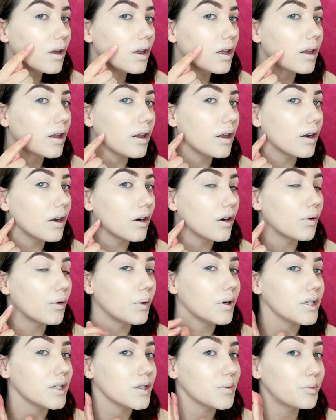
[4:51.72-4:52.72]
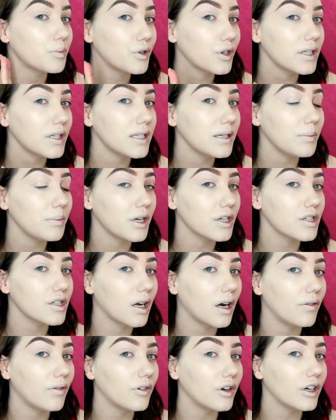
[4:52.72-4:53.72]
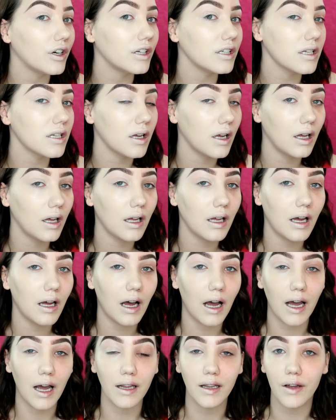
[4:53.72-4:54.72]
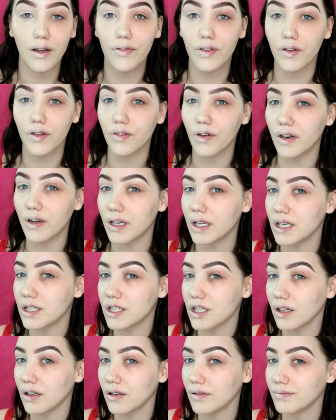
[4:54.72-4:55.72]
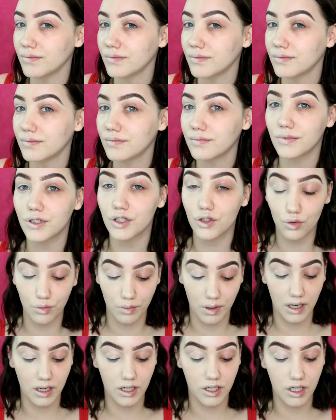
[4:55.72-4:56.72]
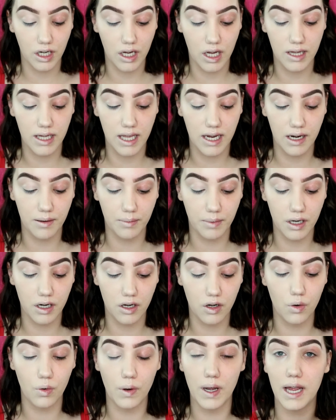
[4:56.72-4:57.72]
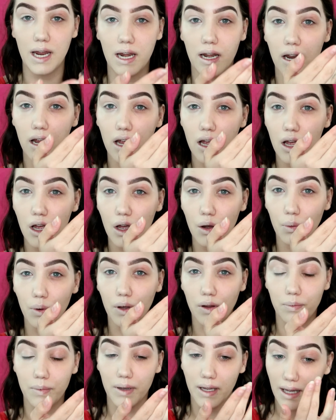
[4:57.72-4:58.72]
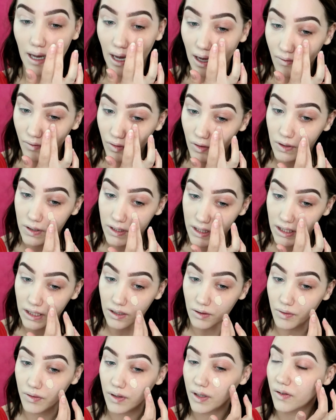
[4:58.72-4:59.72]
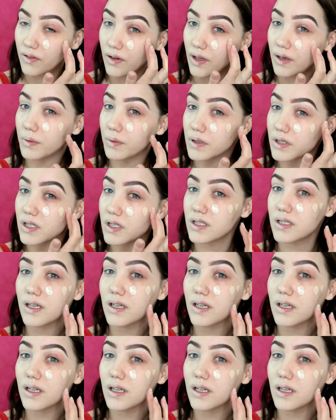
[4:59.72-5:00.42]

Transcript: here, which is pretty much covered. I love this foundation so much. And then I'm gonna go in with my Kat Von D on this side, which is